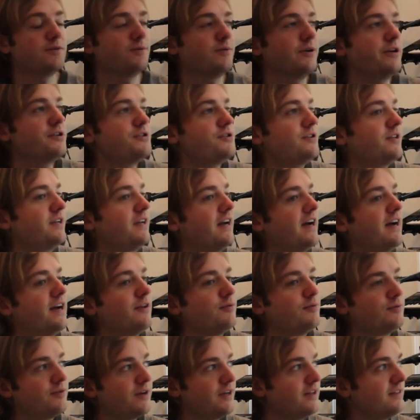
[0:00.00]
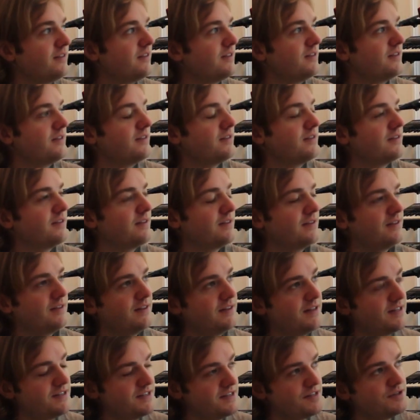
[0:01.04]
originally I had written
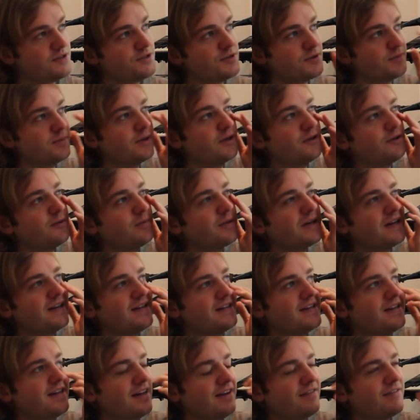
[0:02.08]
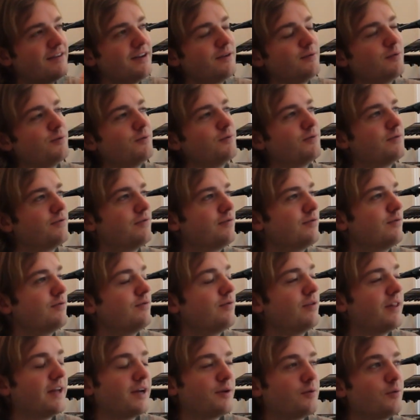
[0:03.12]
this instrumental, but I didn't have any
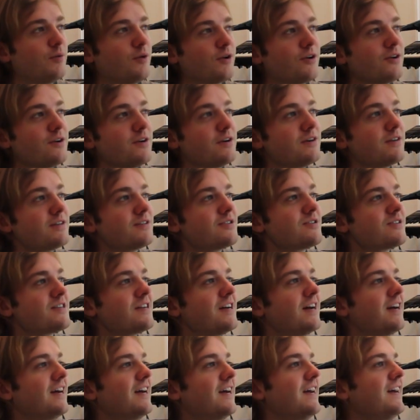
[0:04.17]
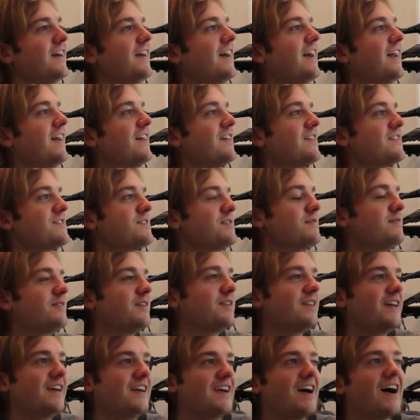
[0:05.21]
like words, and I also felt
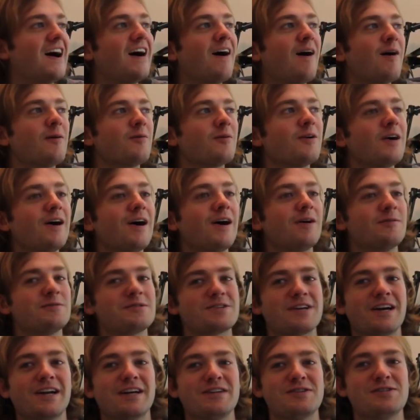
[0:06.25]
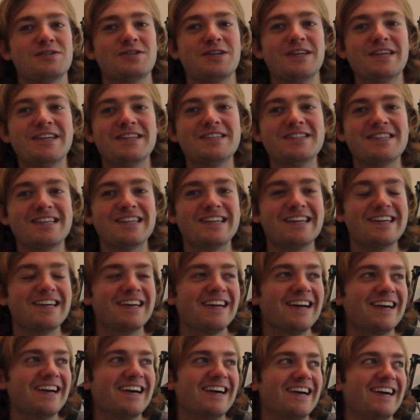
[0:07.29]
like Hot Rod was kind of cheesy
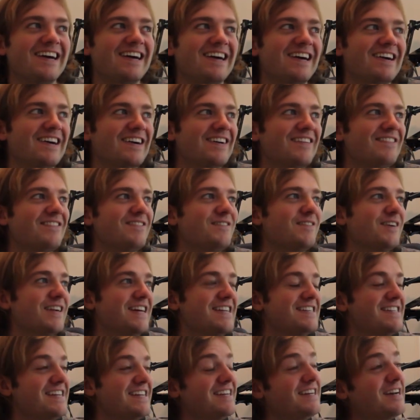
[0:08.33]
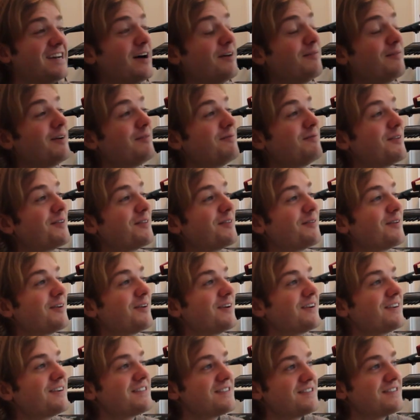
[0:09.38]
when I did come up with the
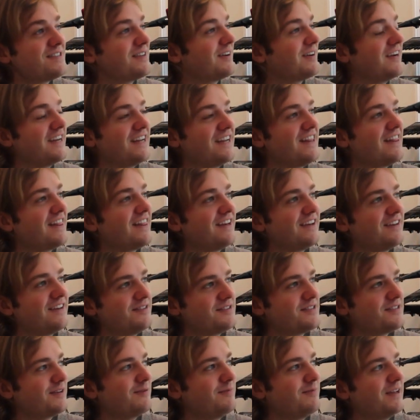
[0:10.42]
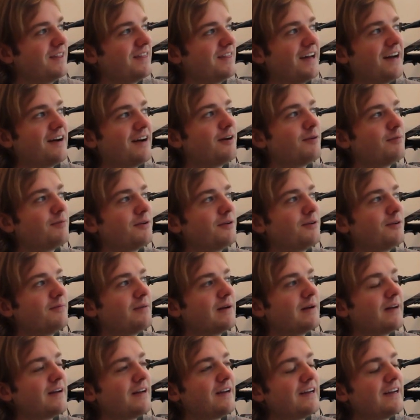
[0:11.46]
words, and so I didn't think it was gonna make the album.